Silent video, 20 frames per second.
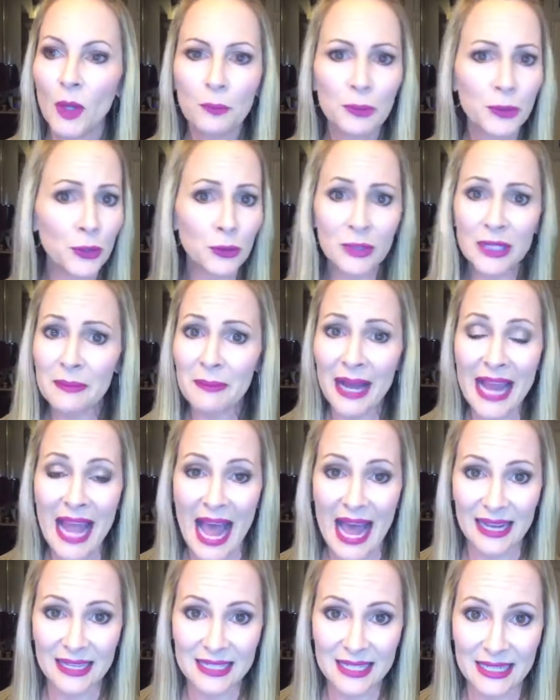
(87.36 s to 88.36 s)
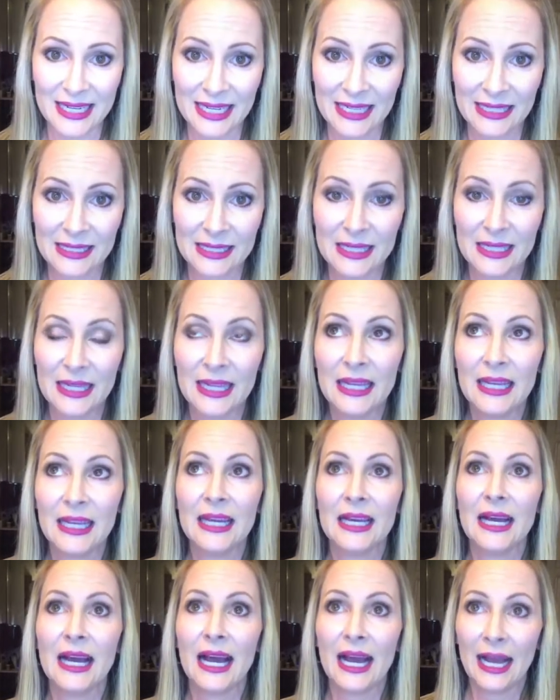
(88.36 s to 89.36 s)
purely by accident.
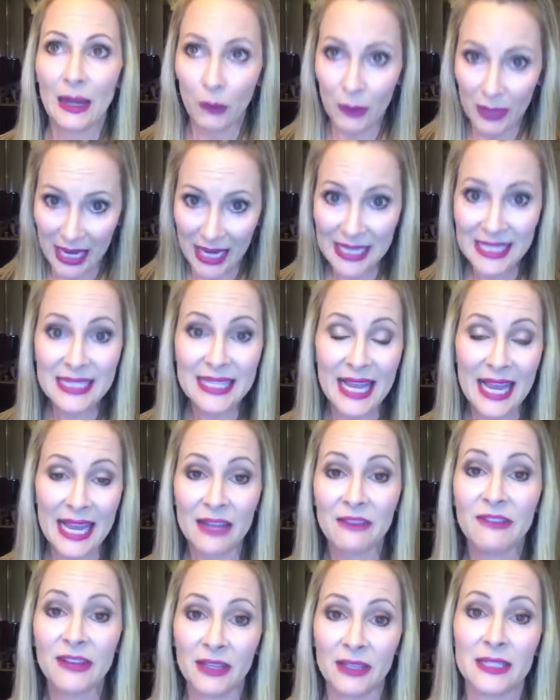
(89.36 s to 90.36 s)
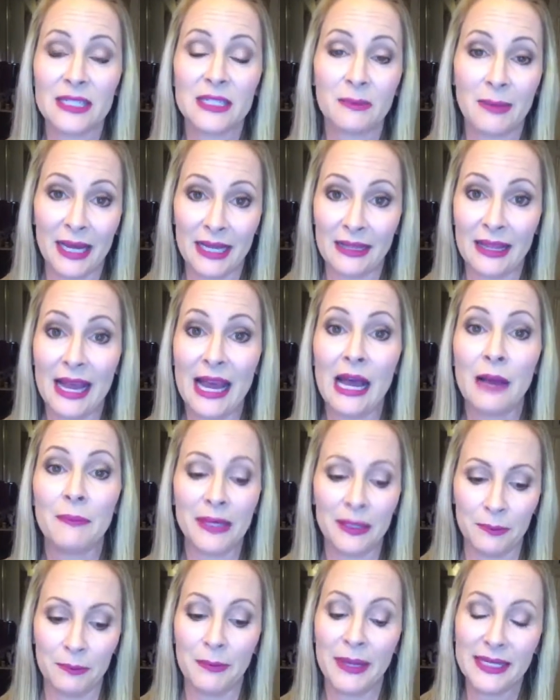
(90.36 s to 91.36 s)
When I say it fell into my lap,
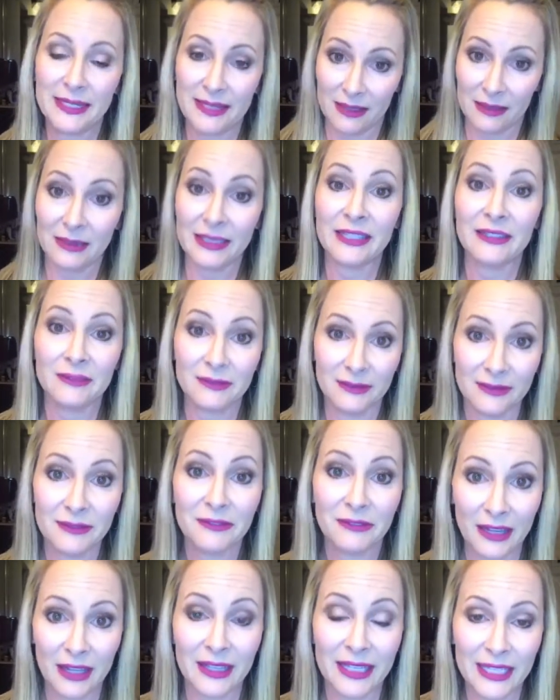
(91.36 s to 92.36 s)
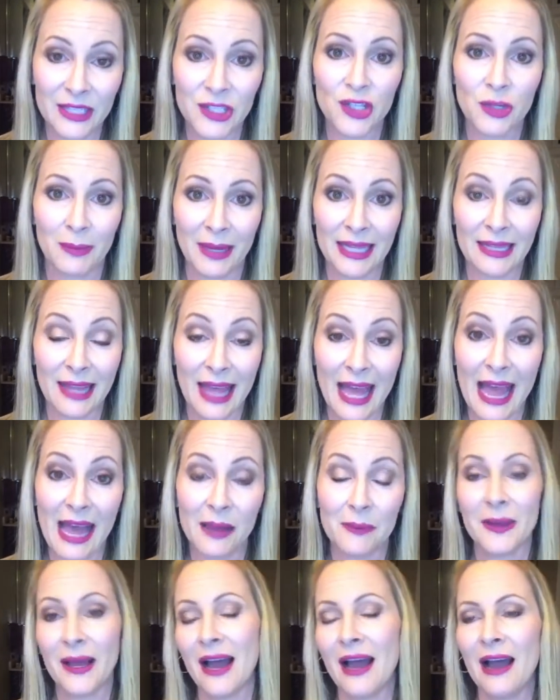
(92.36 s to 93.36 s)
it basically fell into my lap.
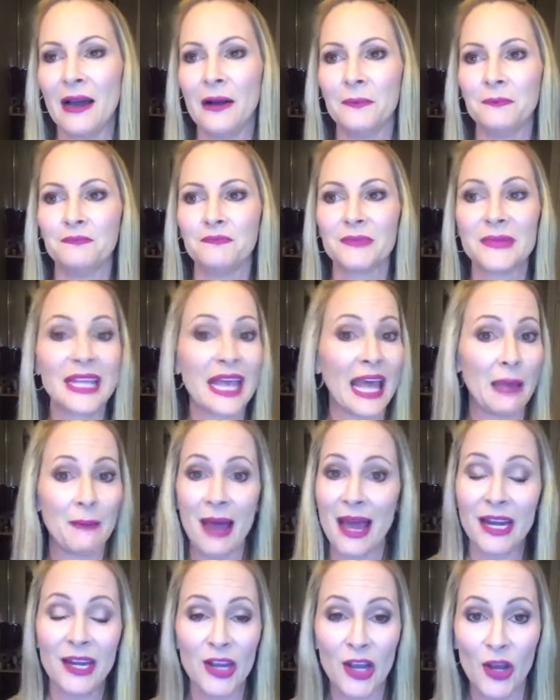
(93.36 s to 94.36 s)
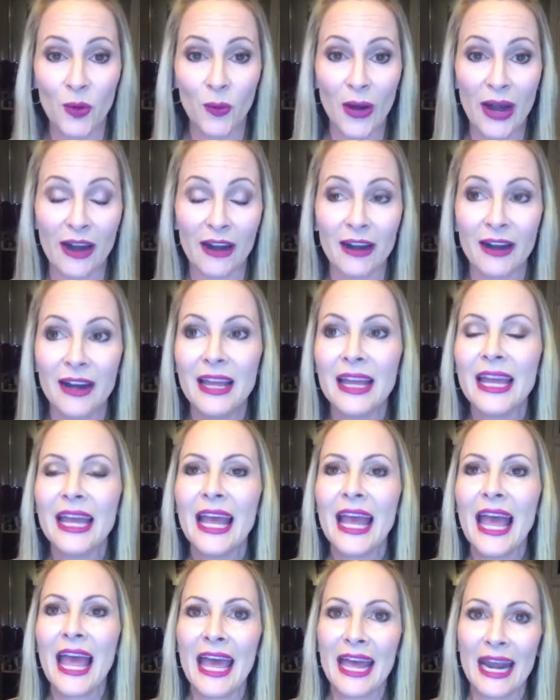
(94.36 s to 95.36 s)
Came out of nowhere,
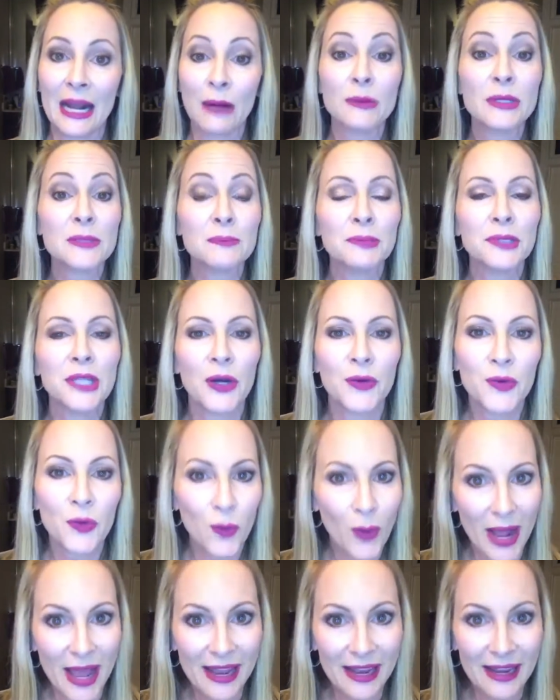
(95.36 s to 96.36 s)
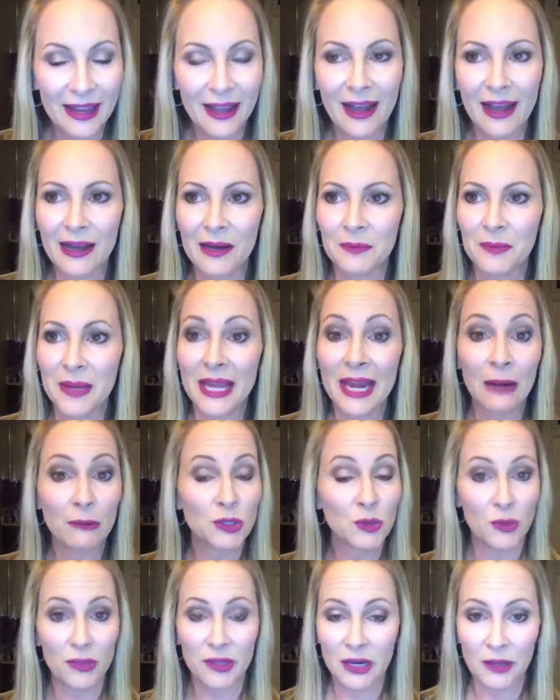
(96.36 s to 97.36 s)
and I was blown away. And I
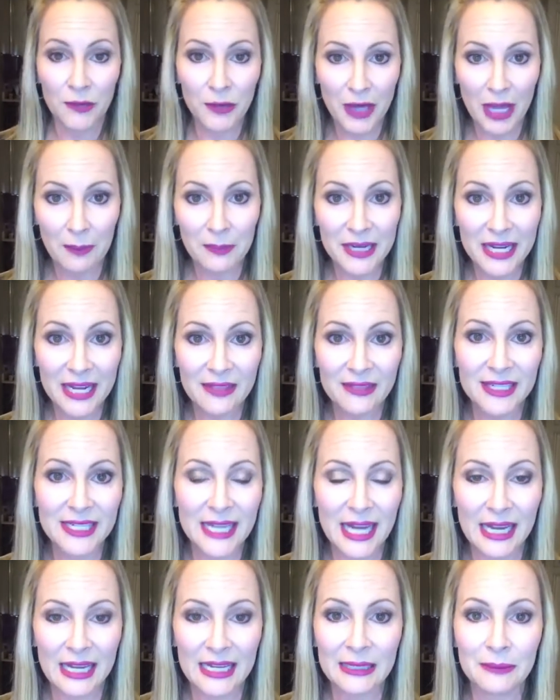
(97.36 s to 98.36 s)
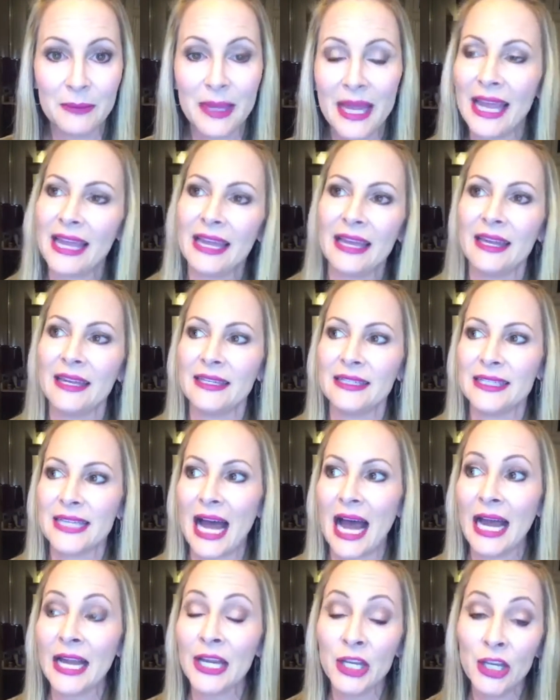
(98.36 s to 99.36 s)
was with another company at the time, and
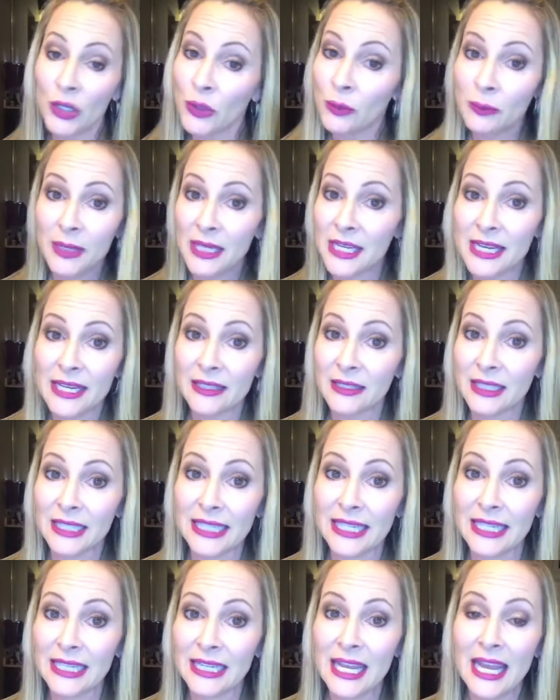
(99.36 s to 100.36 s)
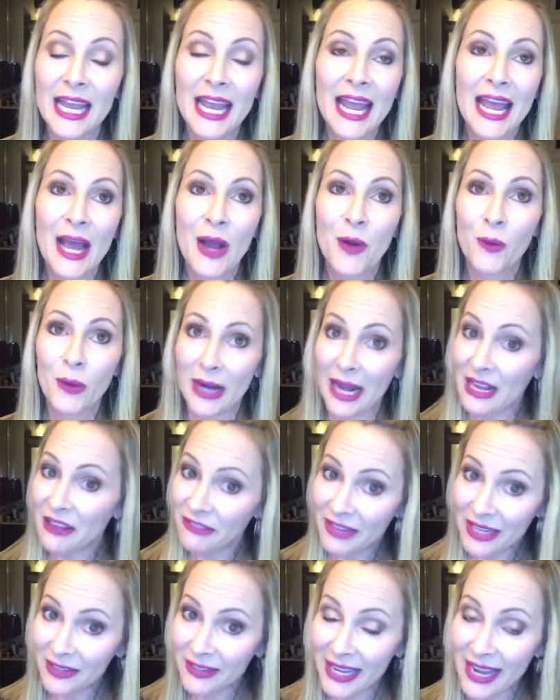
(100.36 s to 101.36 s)
I knew immediately when I
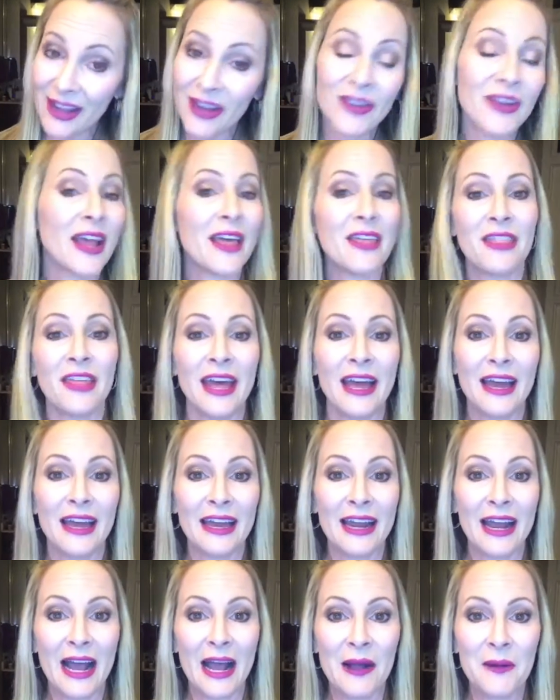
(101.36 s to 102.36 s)
found out that